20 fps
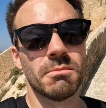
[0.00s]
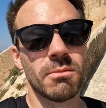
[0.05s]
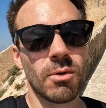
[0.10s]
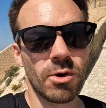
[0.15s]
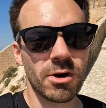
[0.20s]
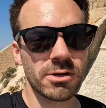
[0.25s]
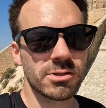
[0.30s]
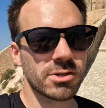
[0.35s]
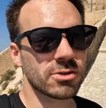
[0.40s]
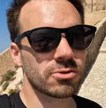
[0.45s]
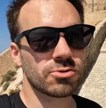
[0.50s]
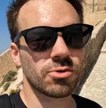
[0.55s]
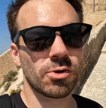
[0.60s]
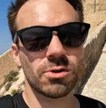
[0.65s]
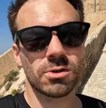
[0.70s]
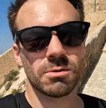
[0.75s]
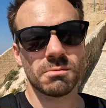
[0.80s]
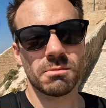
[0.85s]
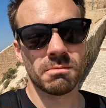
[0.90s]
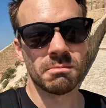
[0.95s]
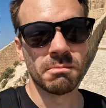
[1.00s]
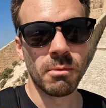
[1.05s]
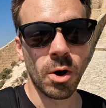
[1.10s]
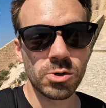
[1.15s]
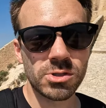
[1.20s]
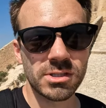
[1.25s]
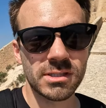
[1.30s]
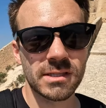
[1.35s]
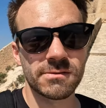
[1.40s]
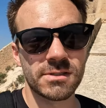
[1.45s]
Moors controlled
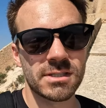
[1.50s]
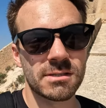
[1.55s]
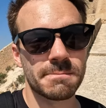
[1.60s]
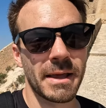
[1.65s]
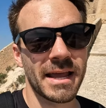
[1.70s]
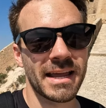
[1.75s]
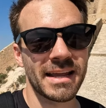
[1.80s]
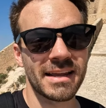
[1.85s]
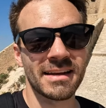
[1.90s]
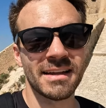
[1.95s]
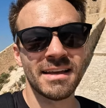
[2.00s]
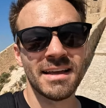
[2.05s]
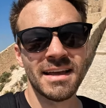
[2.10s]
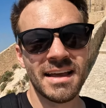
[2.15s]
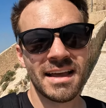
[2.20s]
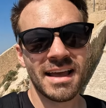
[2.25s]
most of Spain.